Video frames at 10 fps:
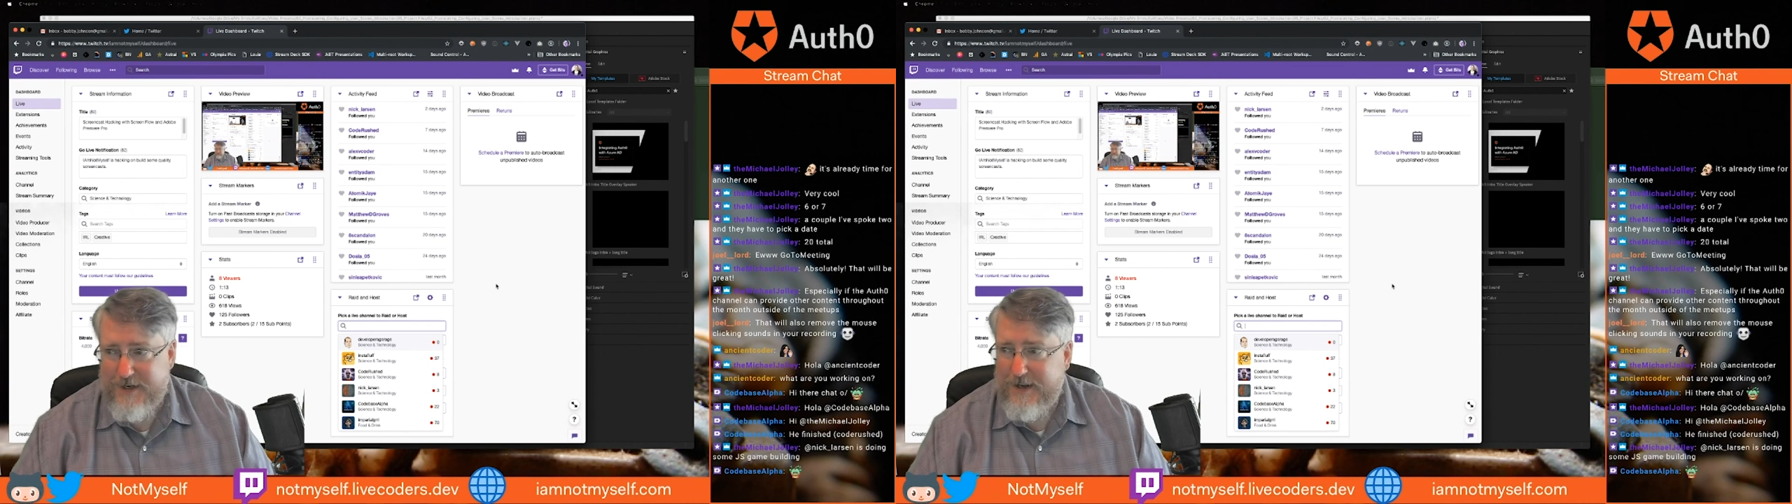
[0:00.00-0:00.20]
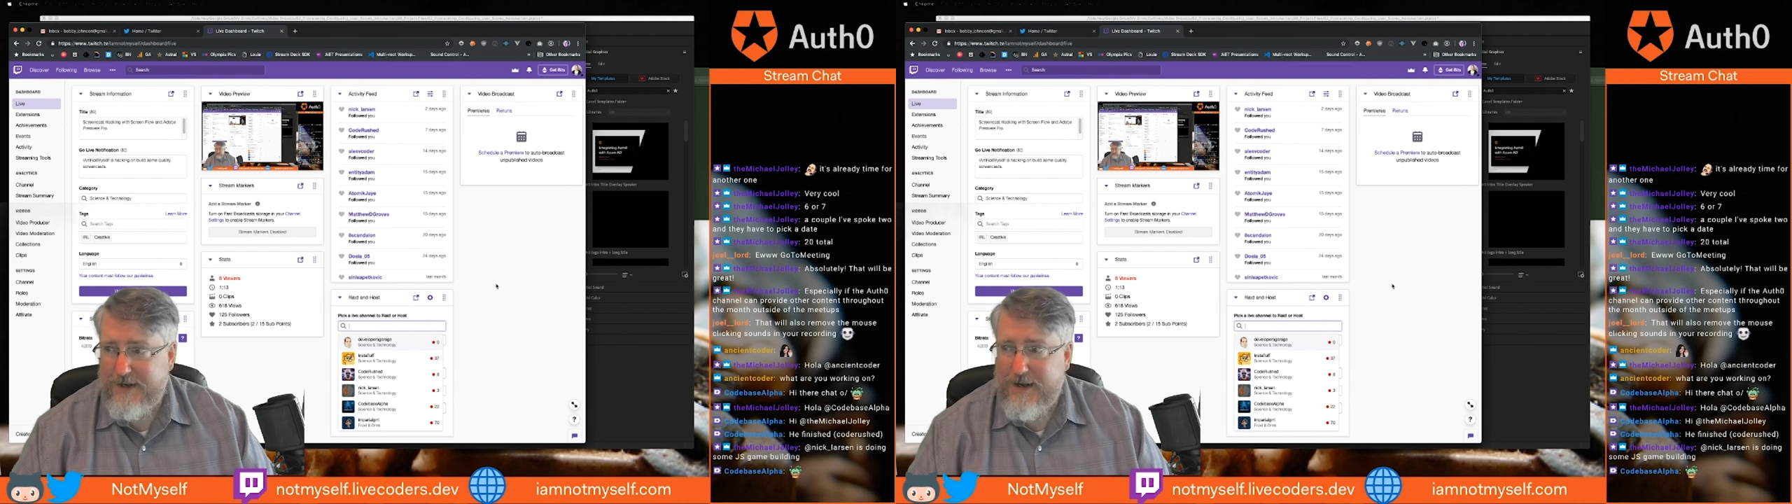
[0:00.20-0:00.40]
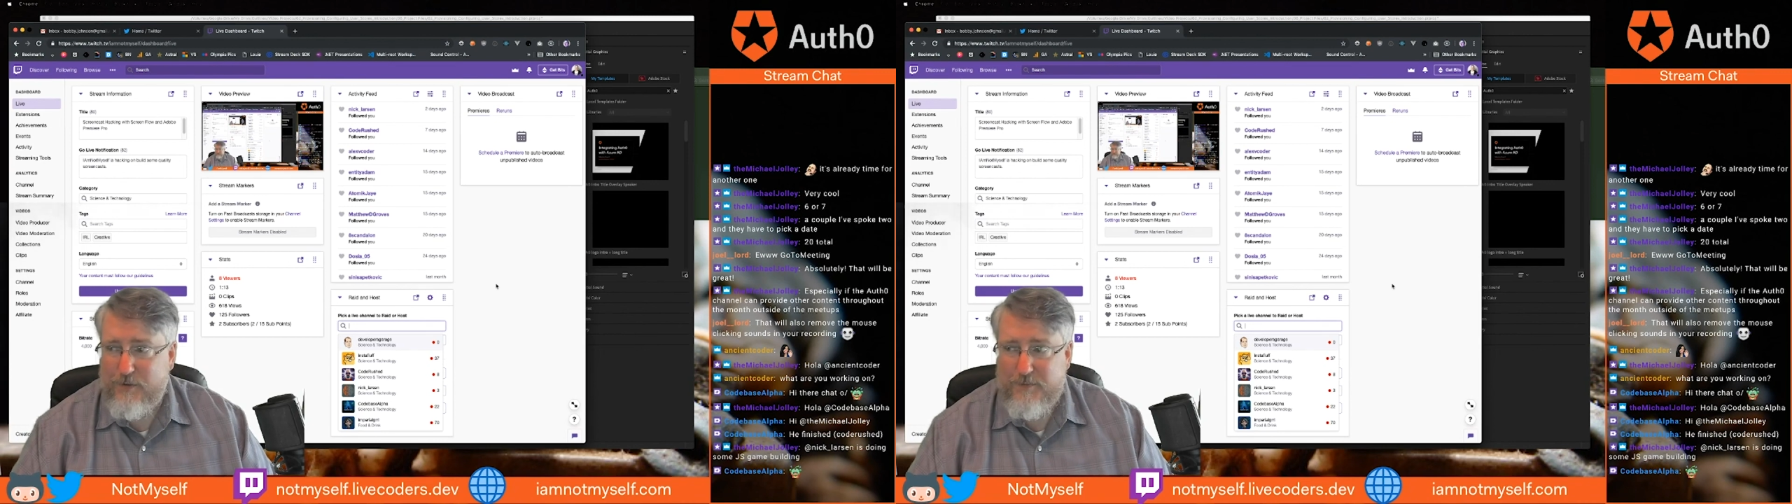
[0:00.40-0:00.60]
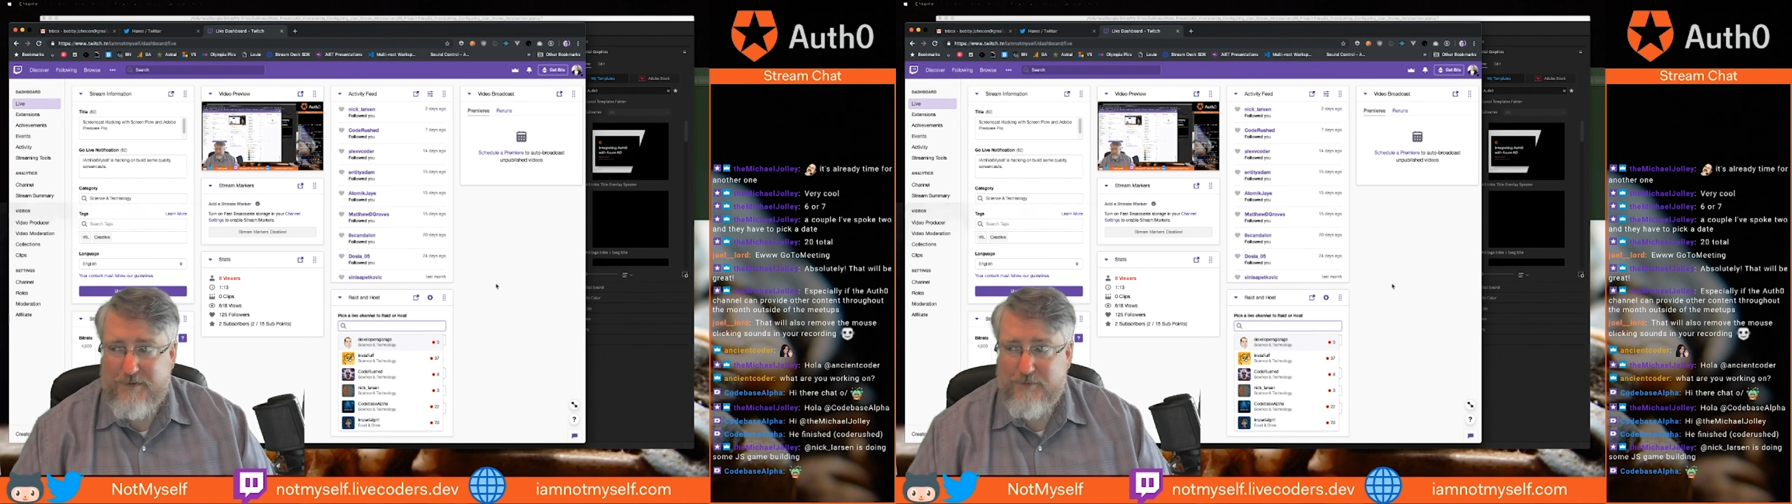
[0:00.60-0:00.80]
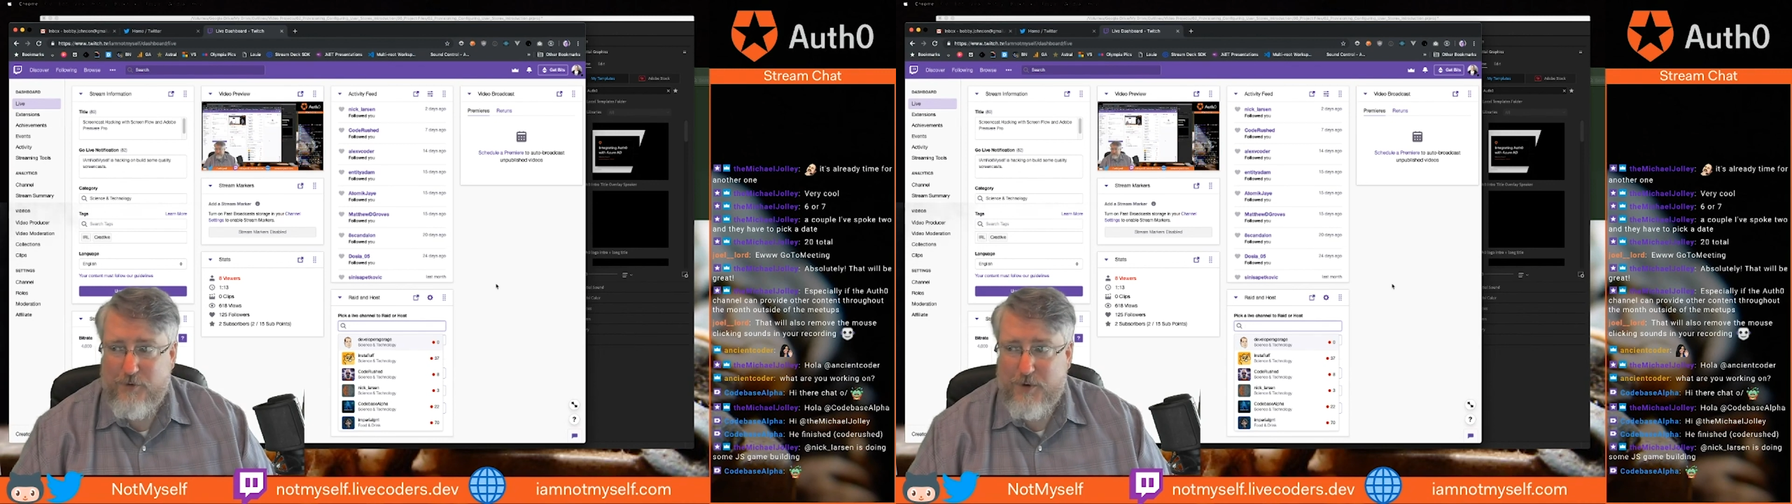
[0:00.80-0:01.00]
and hanging out with
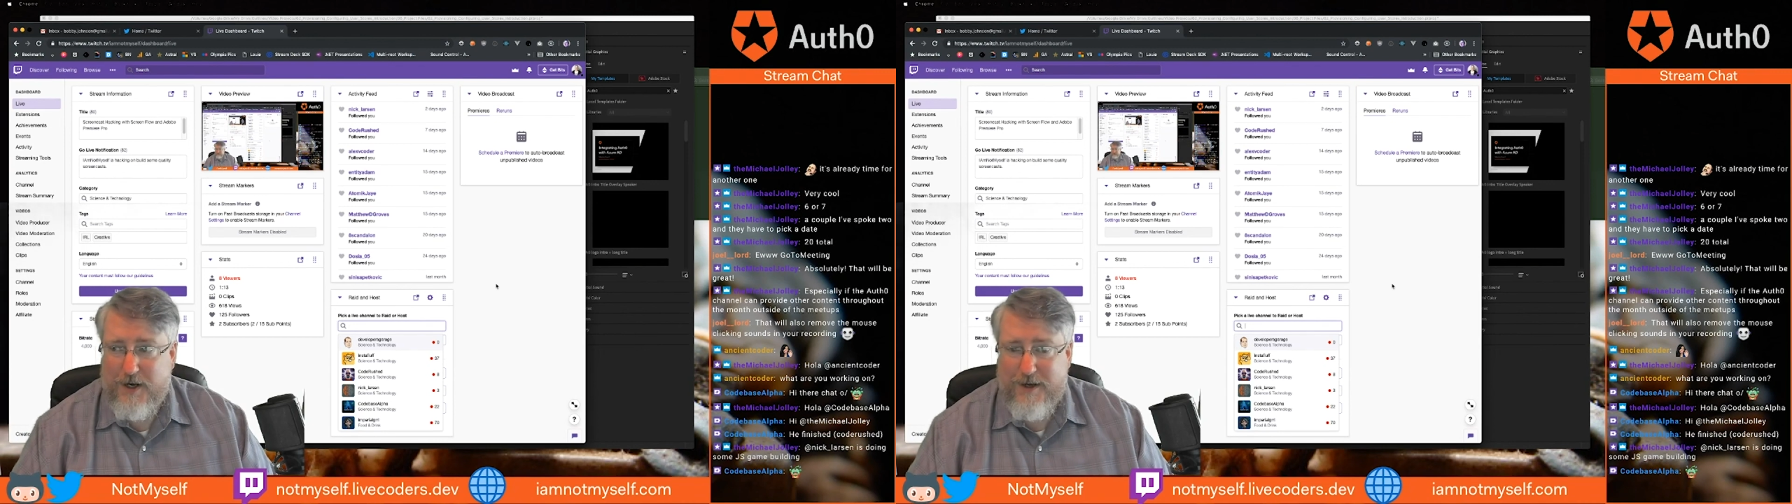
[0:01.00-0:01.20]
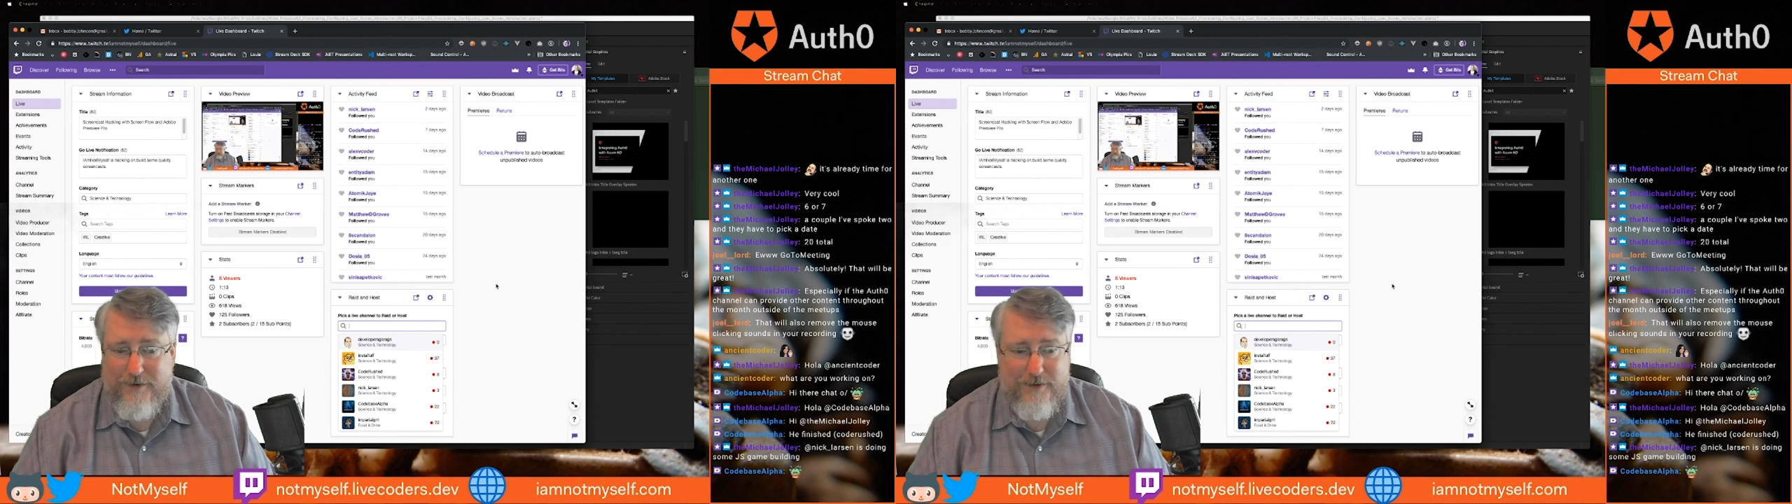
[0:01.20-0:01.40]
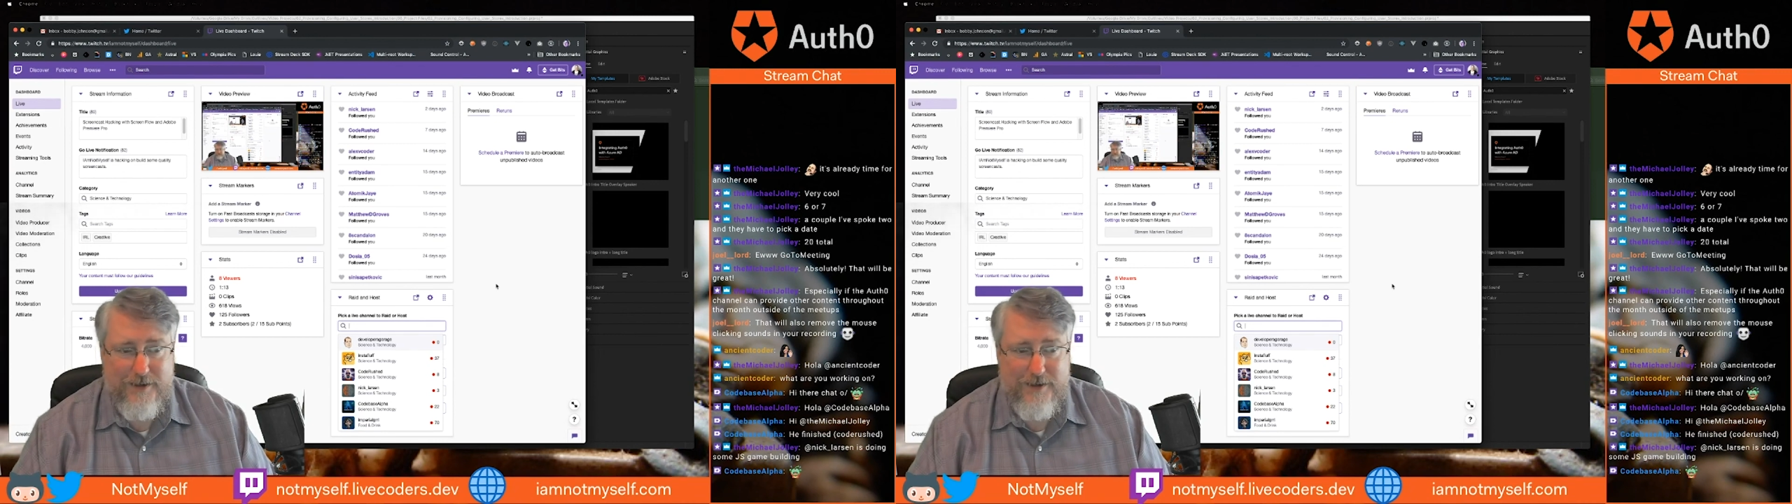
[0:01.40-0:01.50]
me for a while.